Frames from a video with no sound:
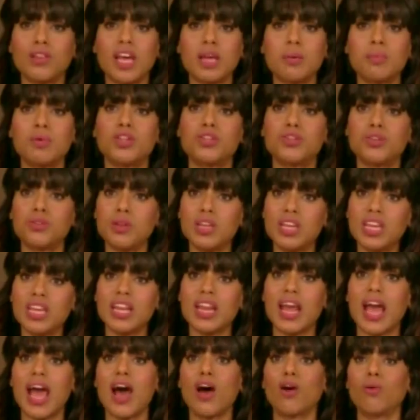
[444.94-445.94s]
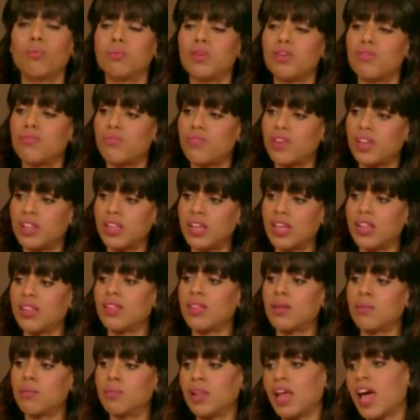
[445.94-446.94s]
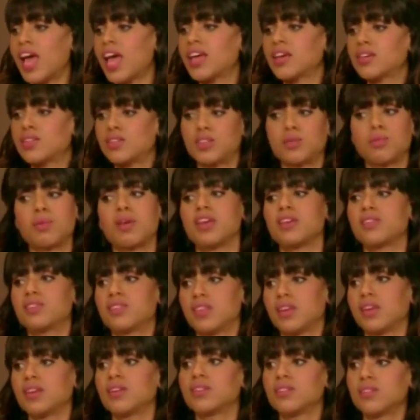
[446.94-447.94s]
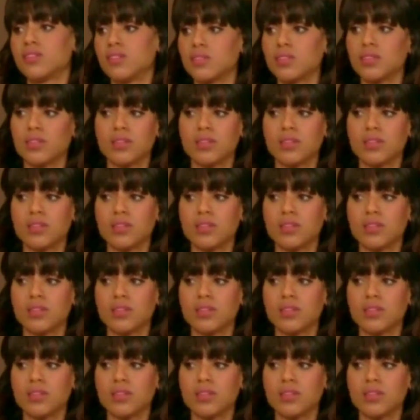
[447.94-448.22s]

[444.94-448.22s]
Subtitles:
they're like, but Judy can help me fill in the blank spaces.